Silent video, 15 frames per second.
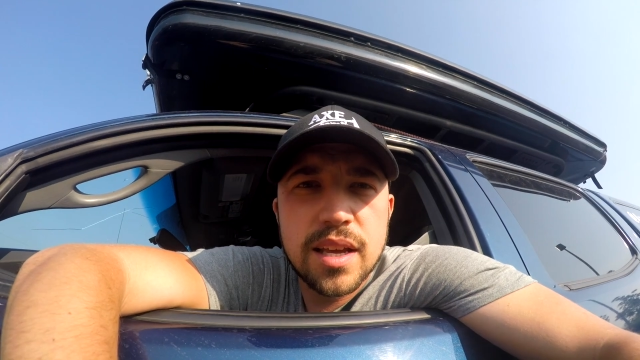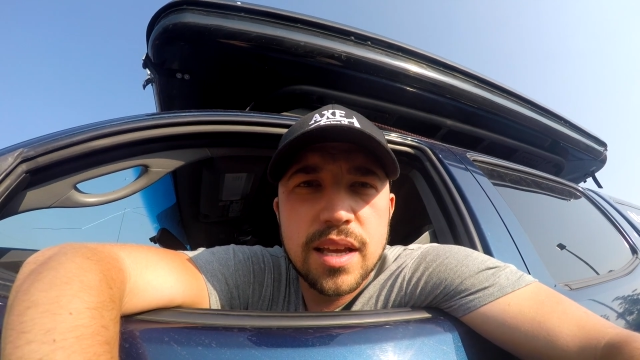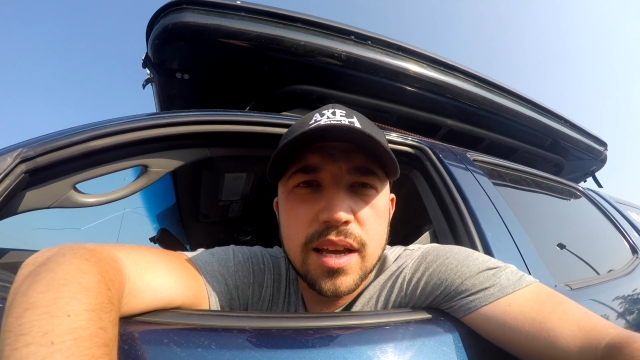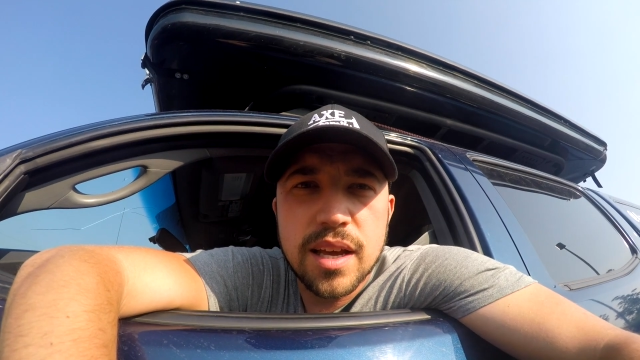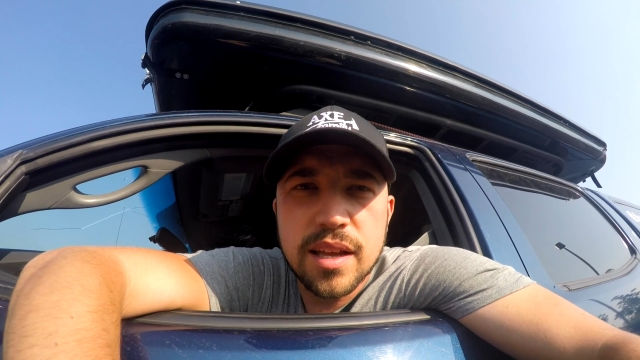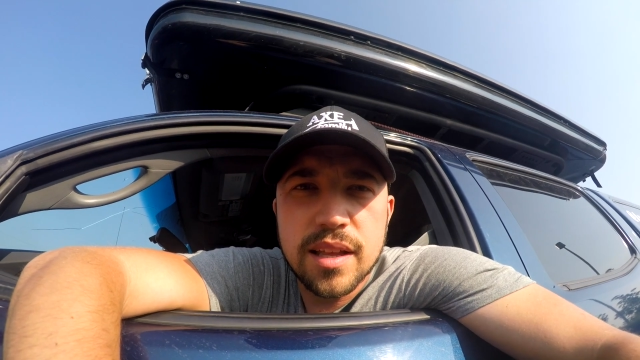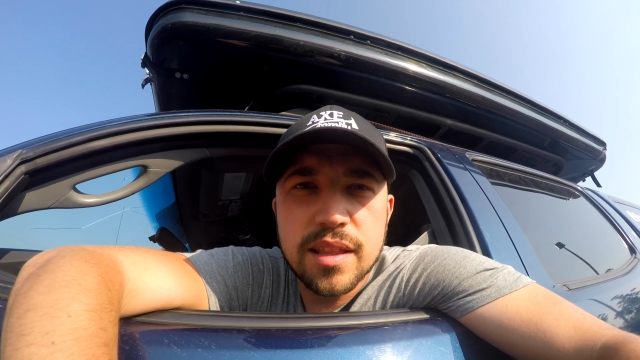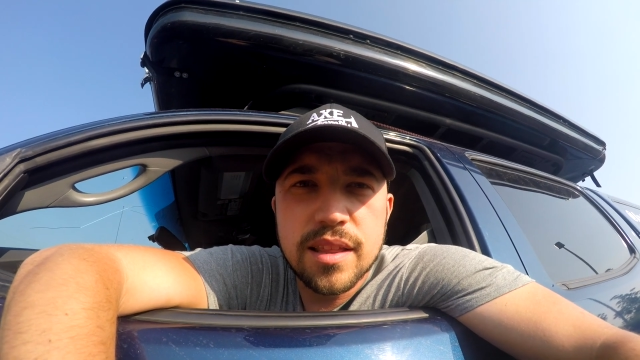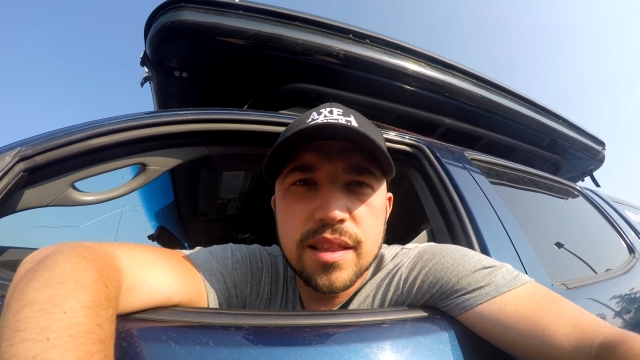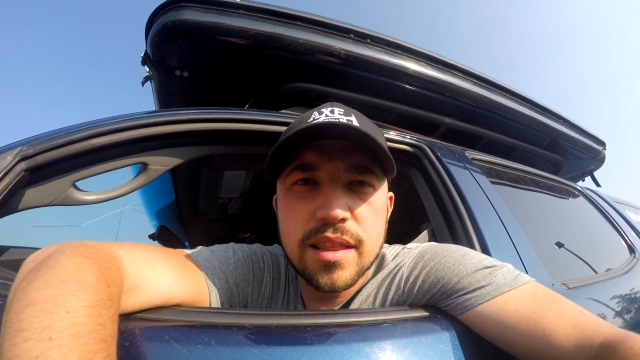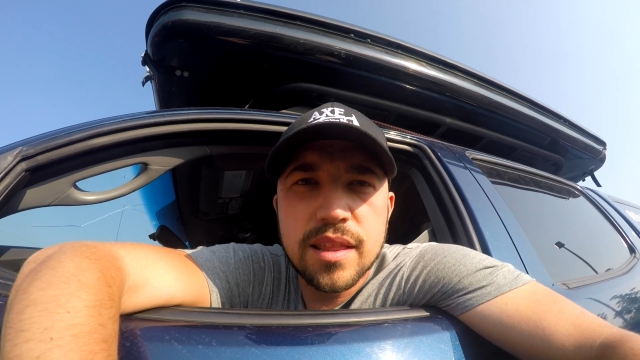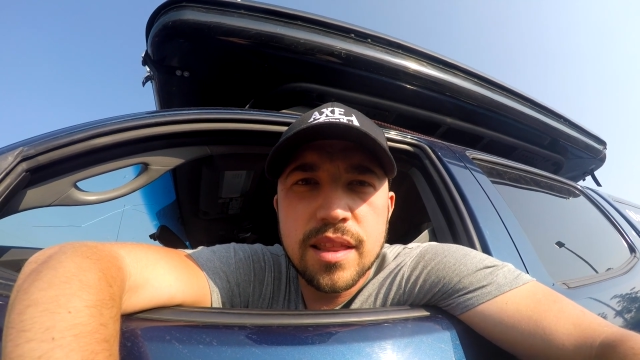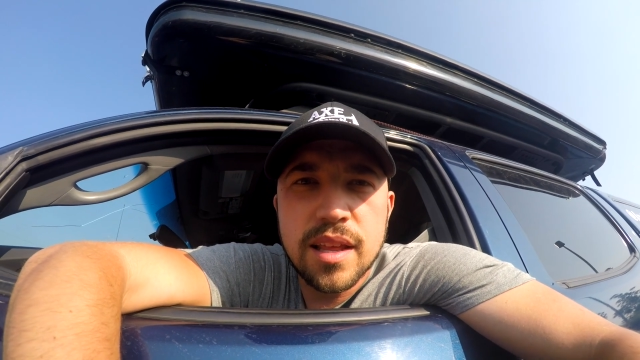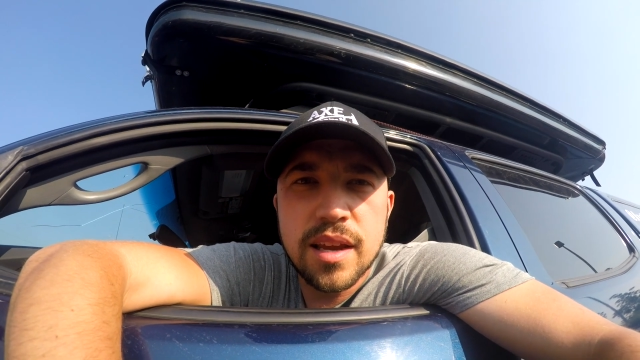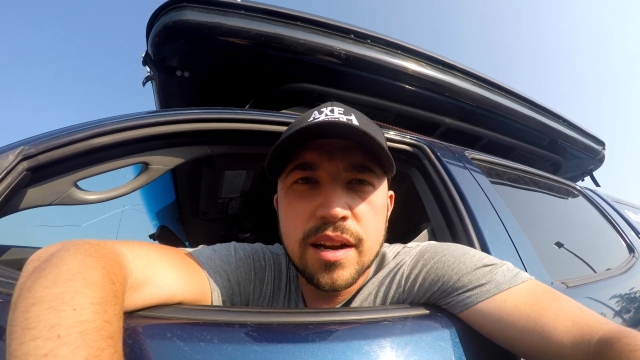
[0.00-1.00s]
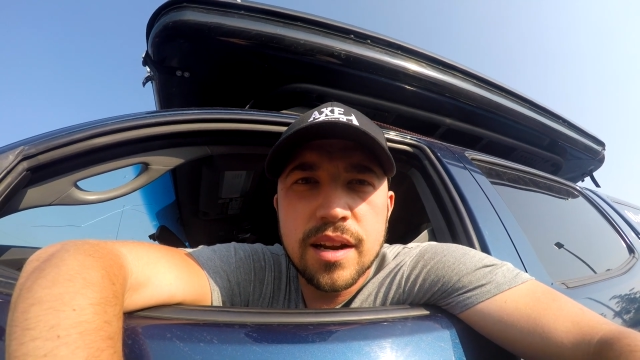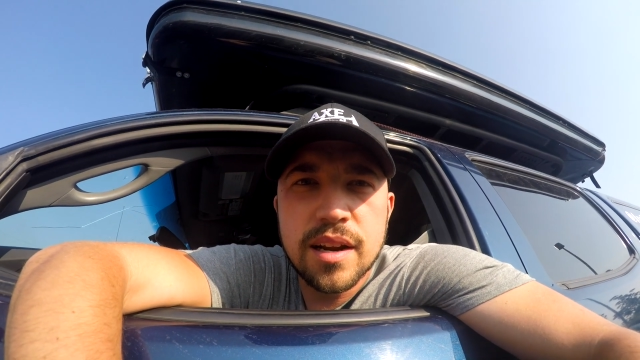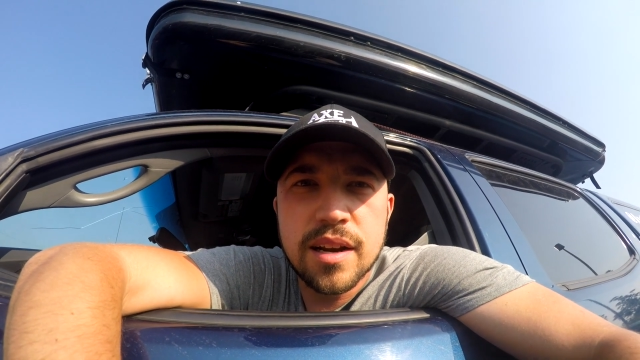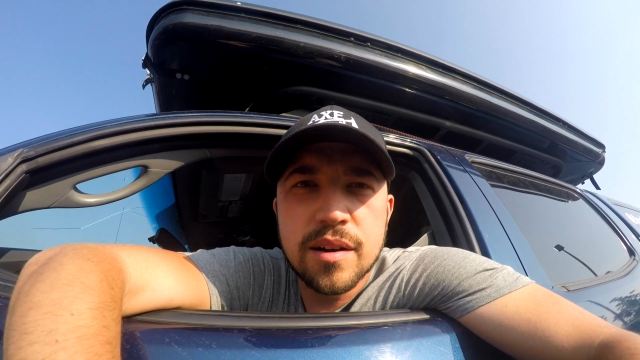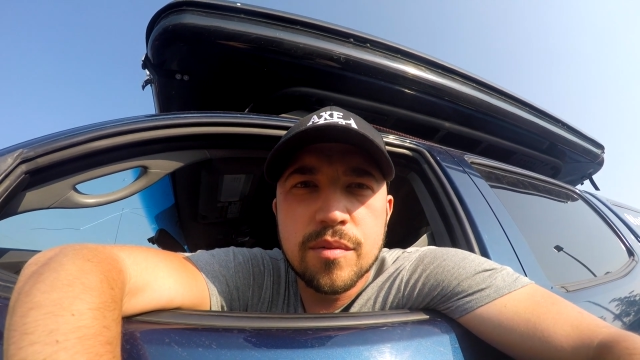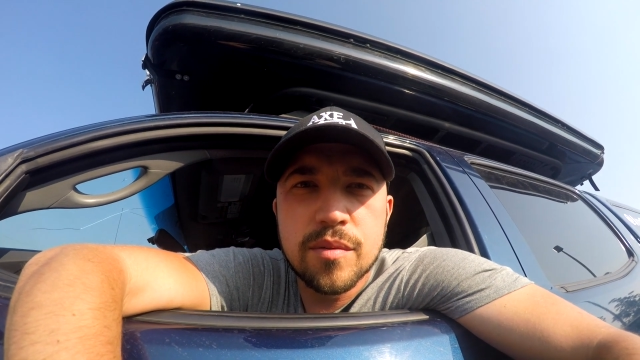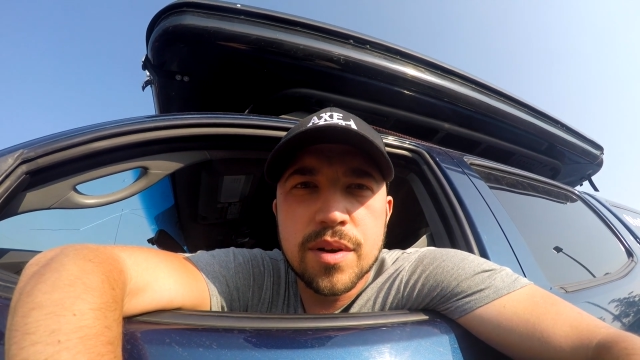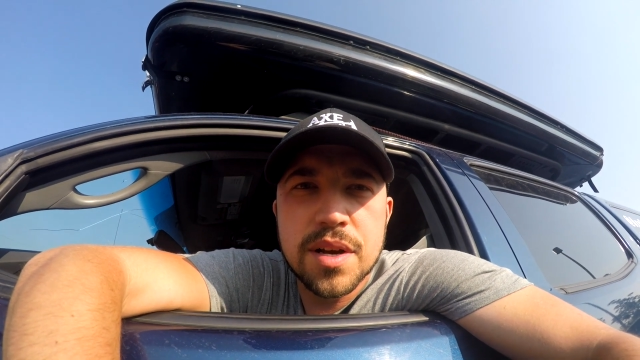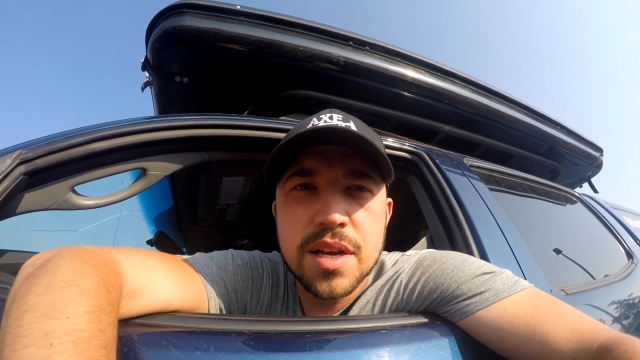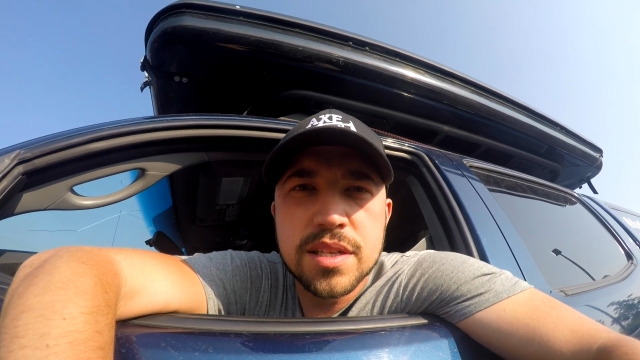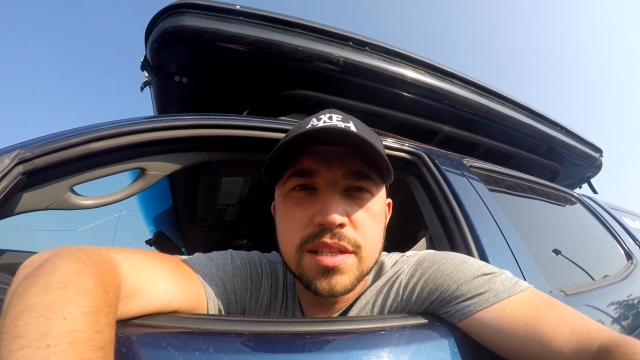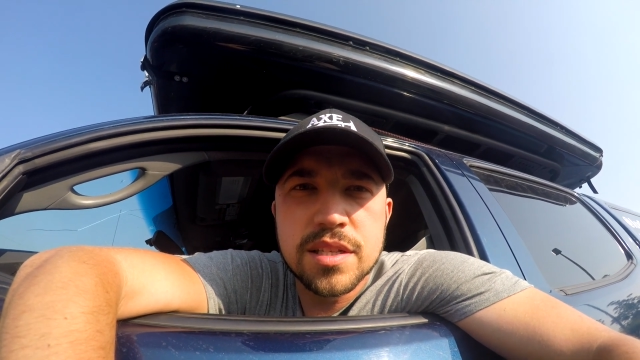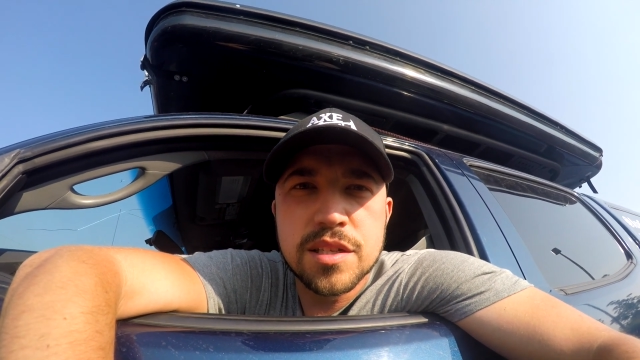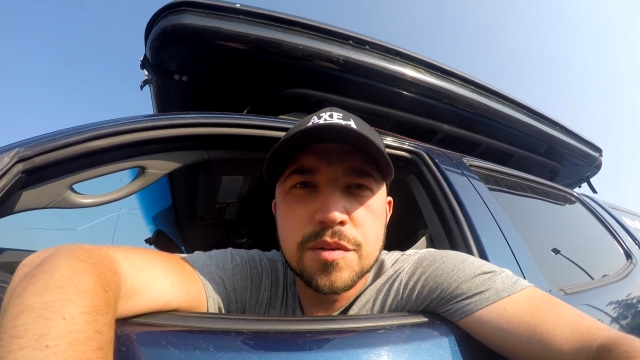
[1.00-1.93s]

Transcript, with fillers: Uh, there was a